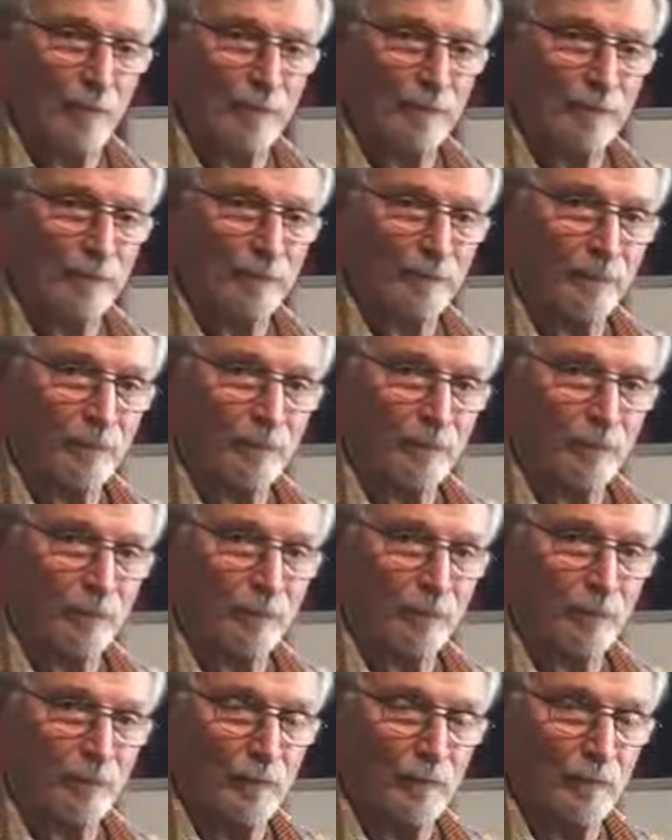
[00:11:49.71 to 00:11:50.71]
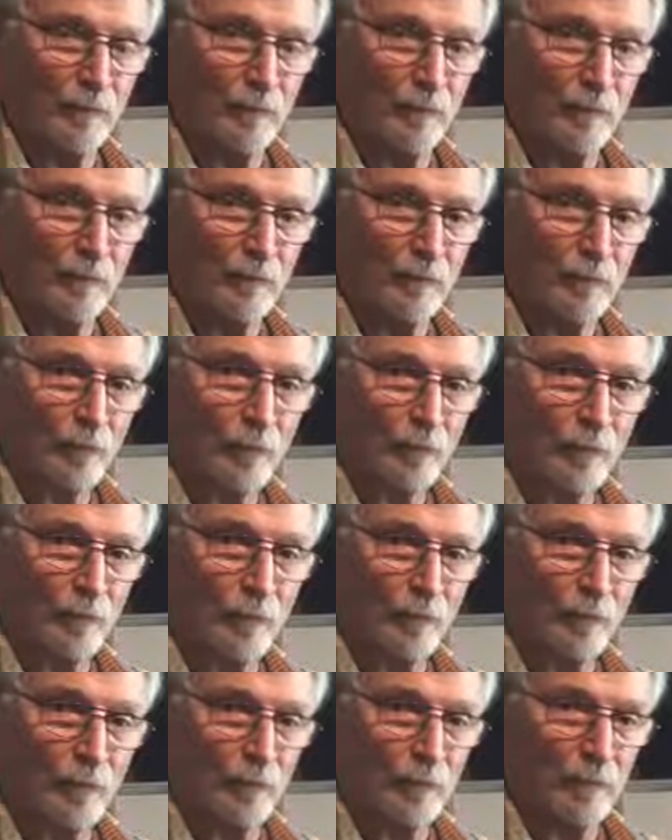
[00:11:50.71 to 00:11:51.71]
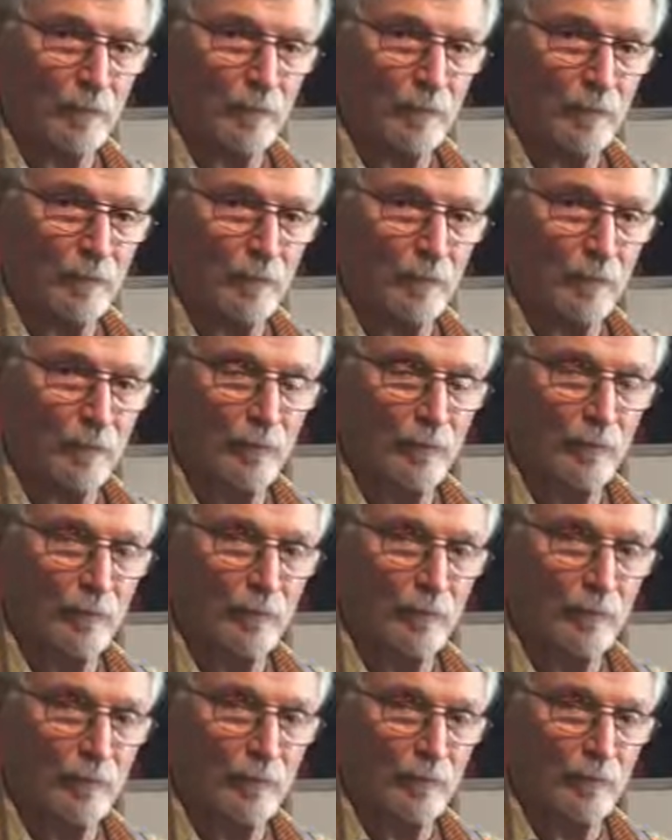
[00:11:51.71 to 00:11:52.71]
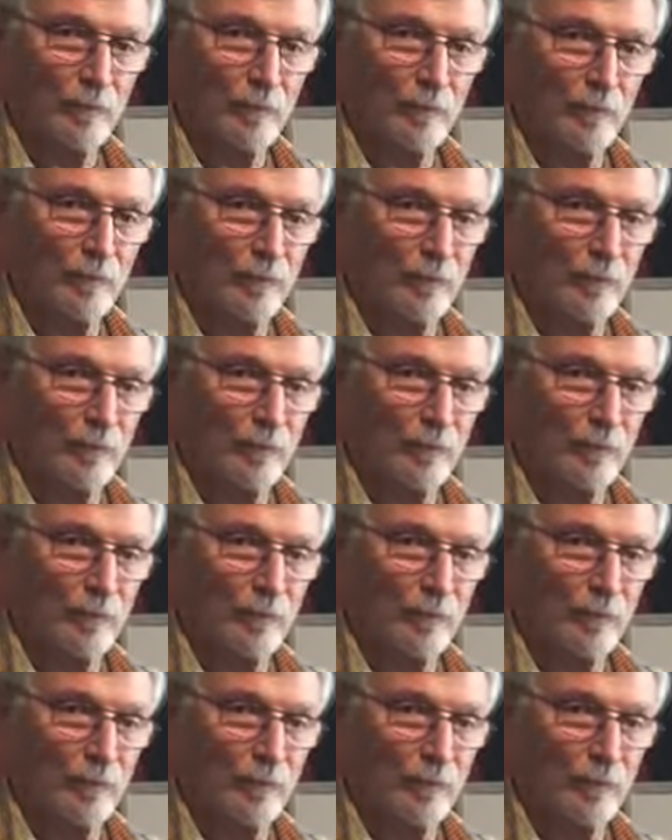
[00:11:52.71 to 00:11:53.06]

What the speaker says: Nobody speaks.